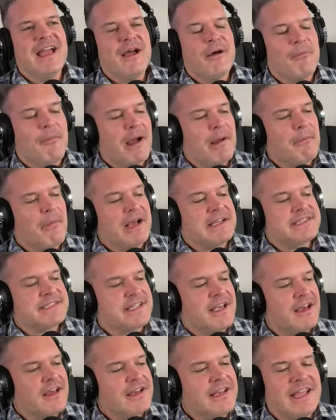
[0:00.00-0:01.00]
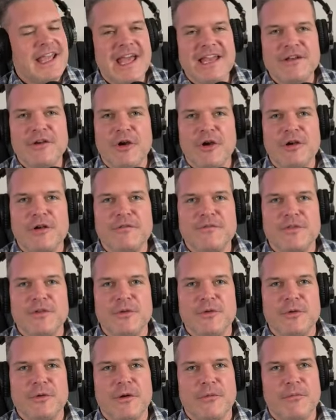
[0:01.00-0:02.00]
My my son, he hadn't heard of
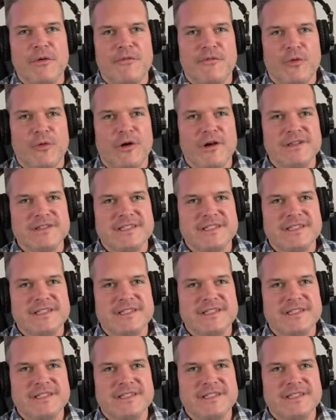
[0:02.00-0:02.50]
you before,